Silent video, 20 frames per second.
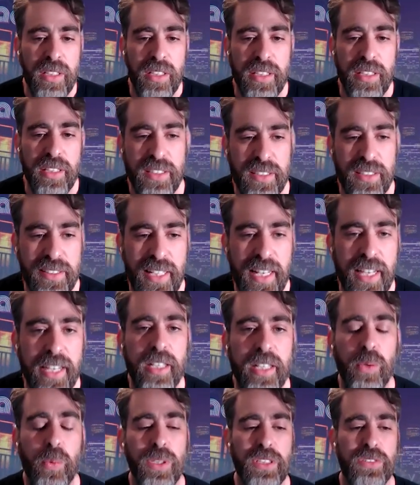It's
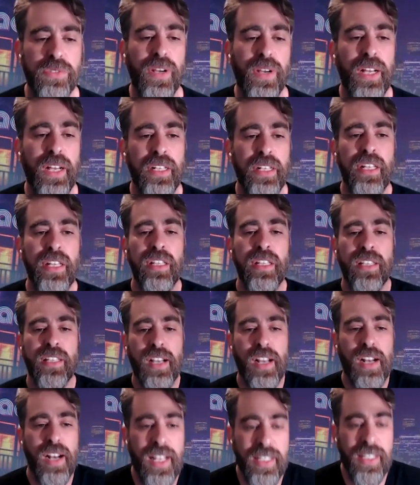exactly what's running, the
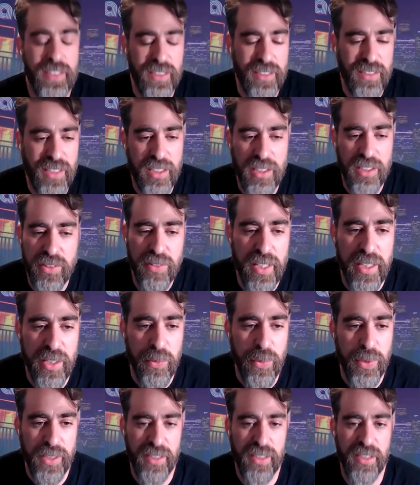classes that are
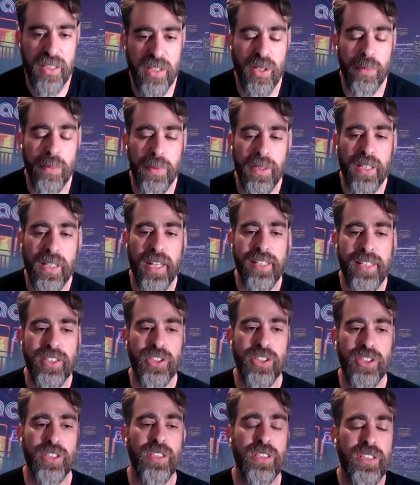running within our
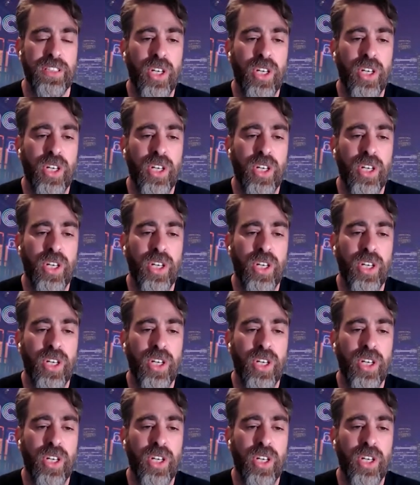application,